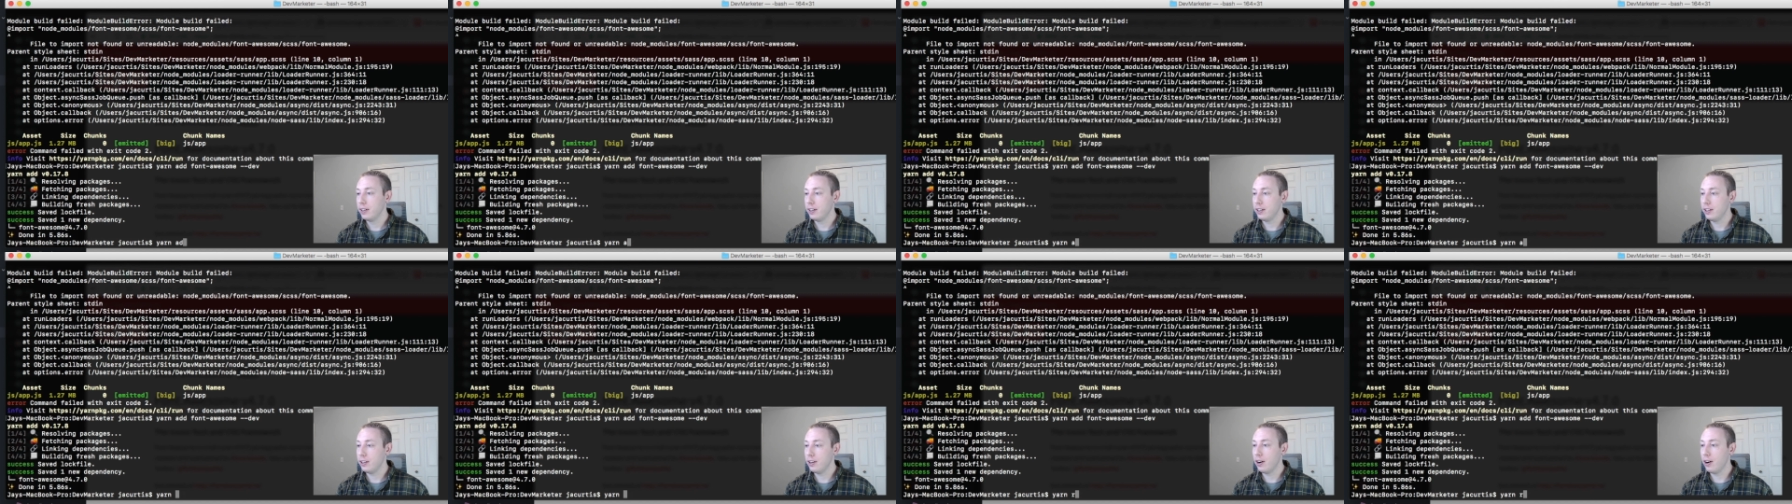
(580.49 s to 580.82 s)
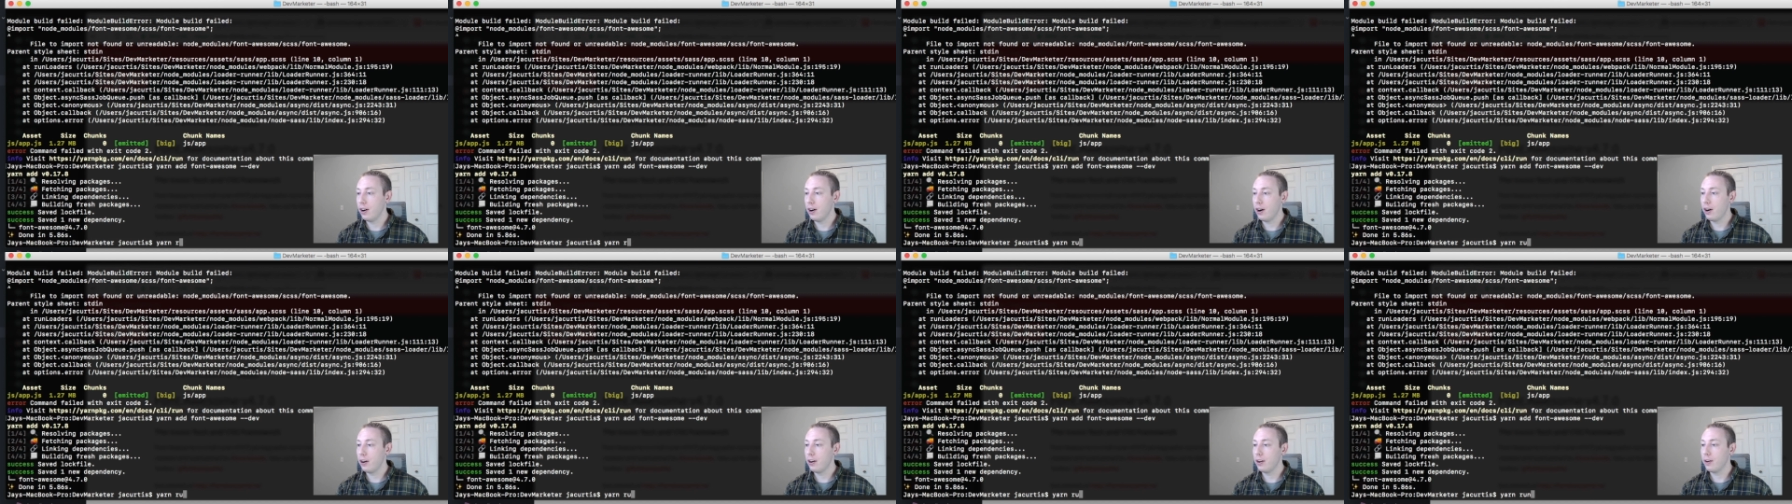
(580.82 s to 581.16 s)

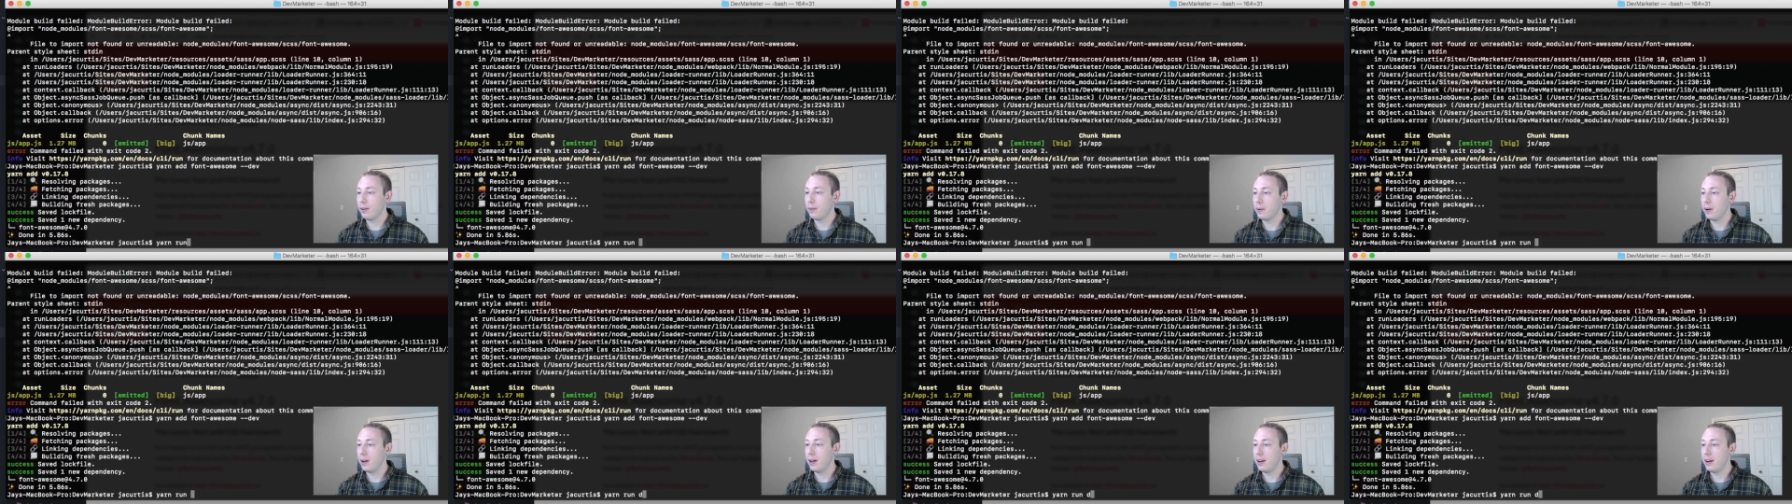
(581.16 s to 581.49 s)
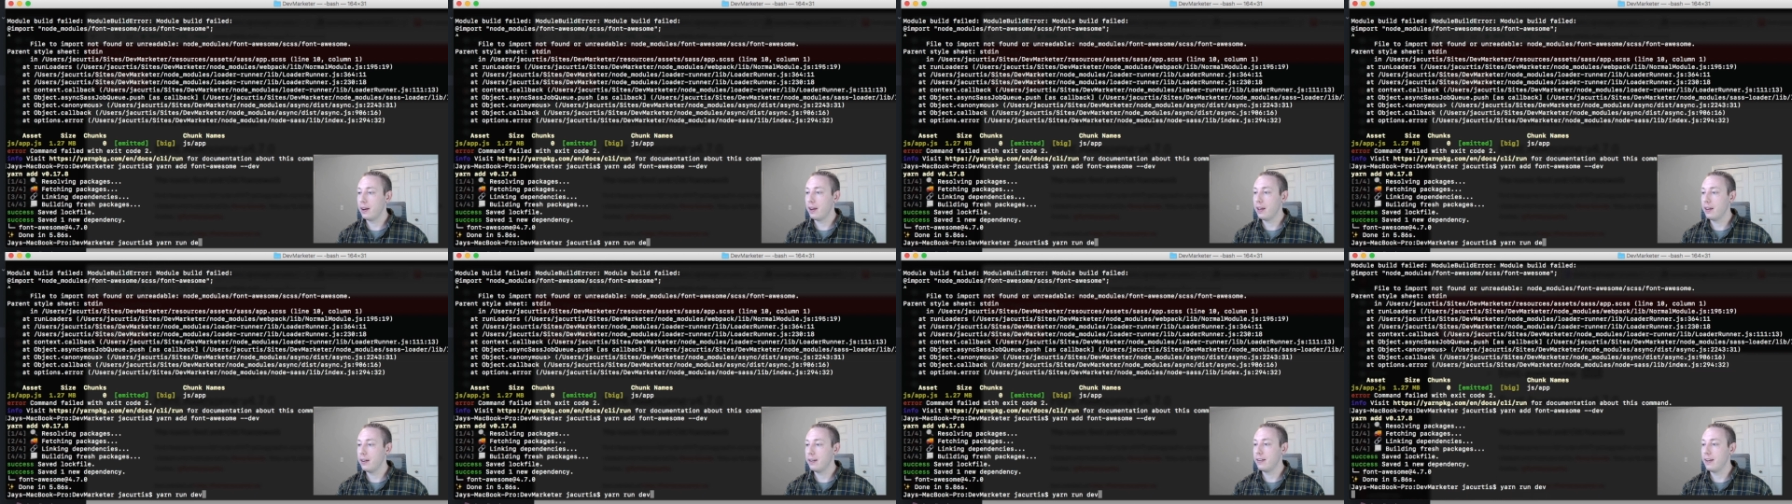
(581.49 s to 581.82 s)
yarn
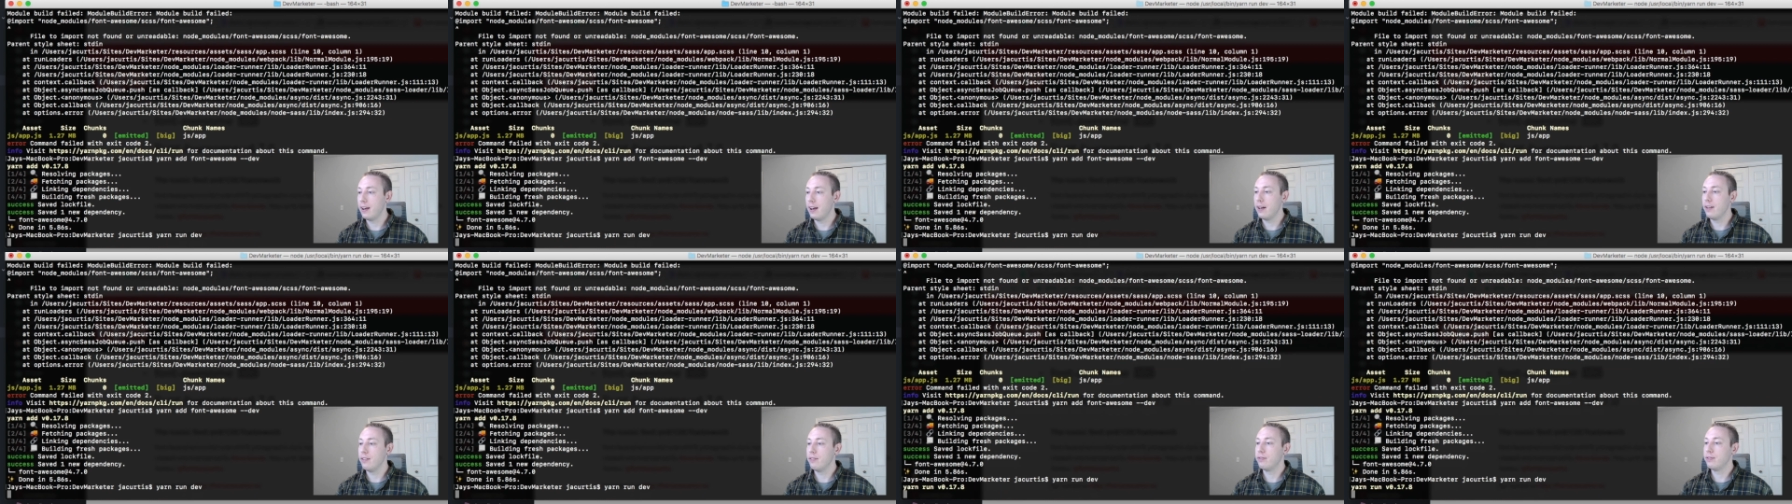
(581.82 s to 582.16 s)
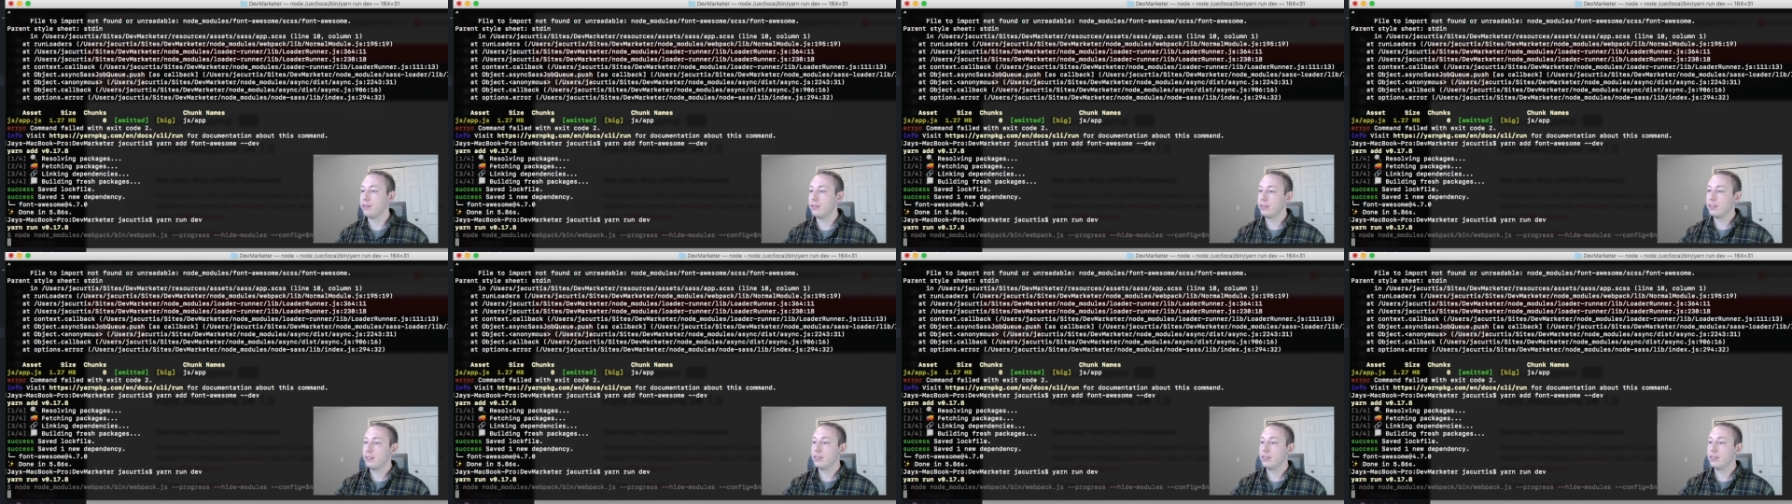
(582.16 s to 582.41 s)
run dev.